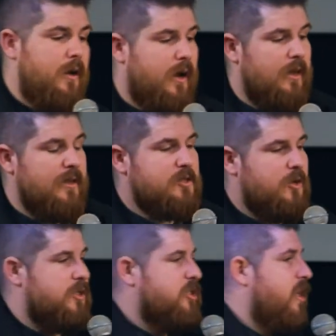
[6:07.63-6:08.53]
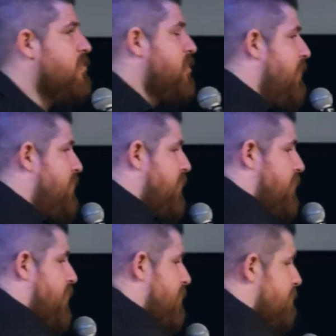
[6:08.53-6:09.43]
Uh, let's go to James chapter
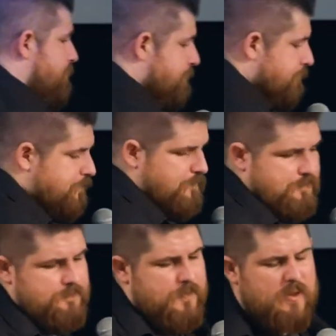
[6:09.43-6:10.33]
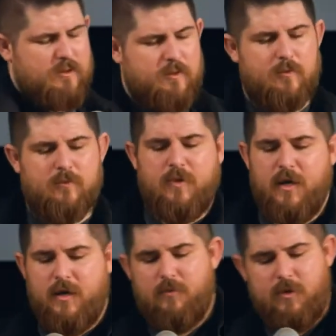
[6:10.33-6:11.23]
3.
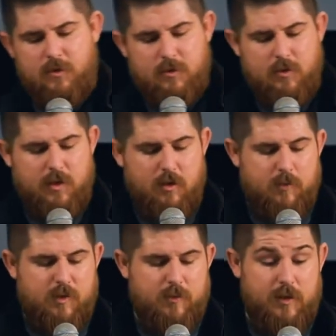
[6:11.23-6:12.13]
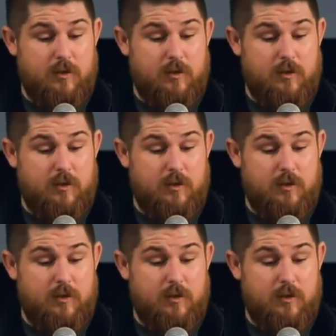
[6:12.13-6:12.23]
Man, I'm going to, I need to open up my